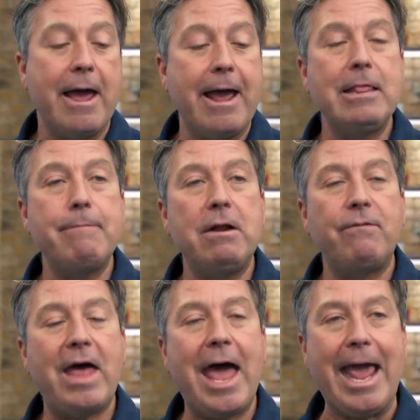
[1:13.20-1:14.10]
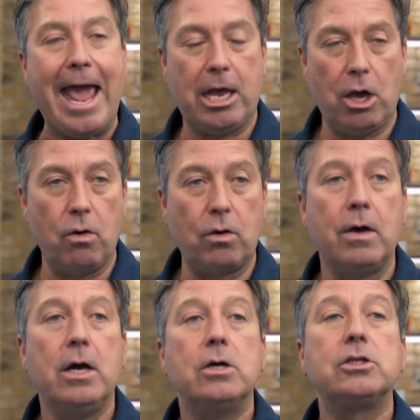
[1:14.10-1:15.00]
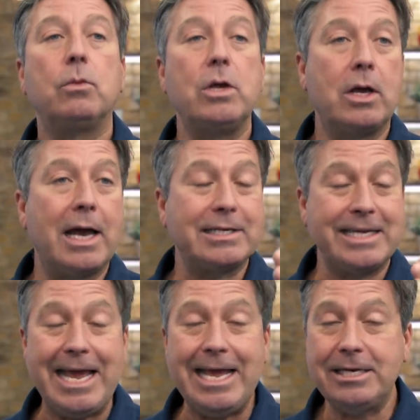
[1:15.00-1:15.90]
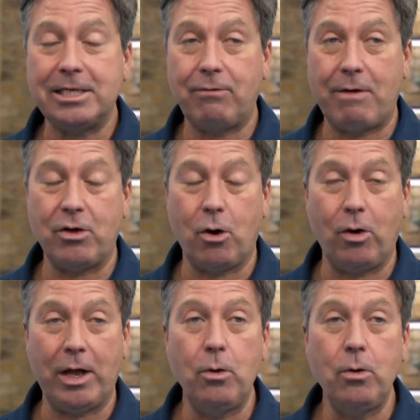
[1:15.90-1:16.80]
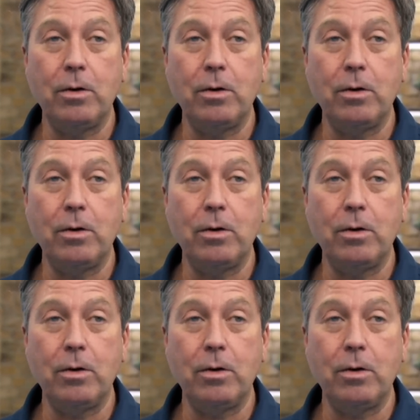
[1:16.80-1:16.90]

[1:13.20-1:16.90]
In the middle of that, an egg yolk, so that when you cut into the raviolo,